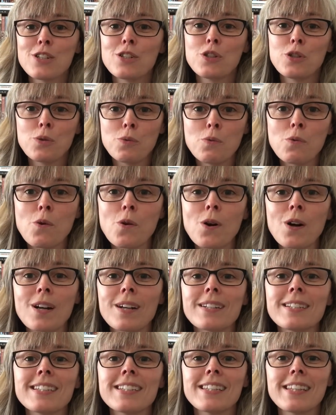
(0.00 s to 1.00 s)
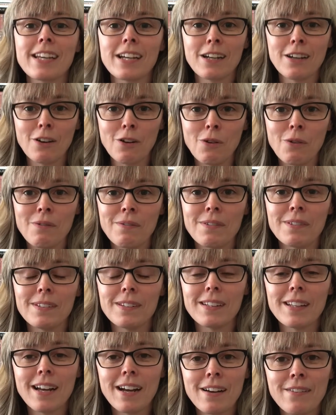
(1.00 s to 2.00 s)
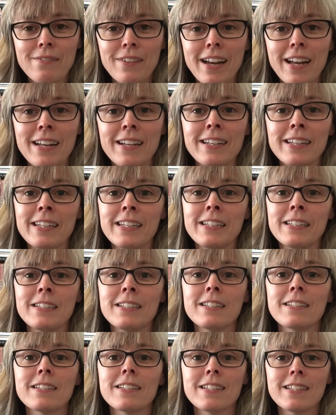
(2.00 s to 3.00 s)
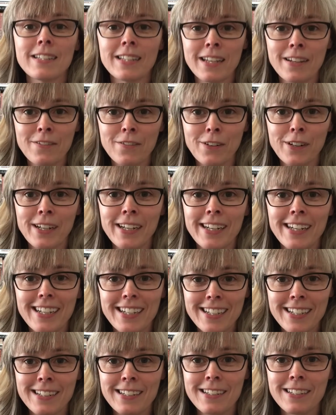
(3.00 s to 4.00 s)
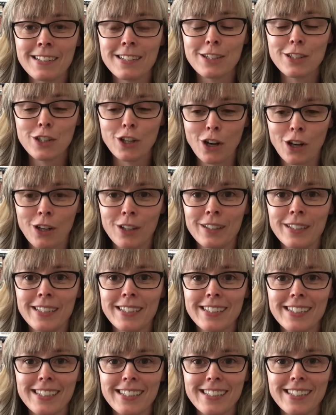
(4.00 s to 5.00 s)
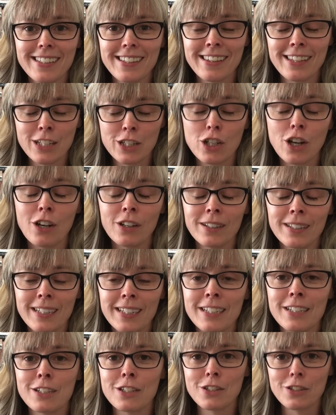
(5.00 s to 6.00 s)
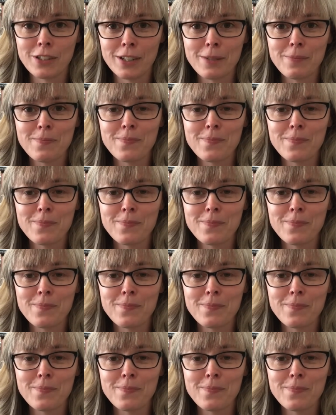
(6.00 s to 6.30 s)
towards the goal of ending slavery in the chocolate industry.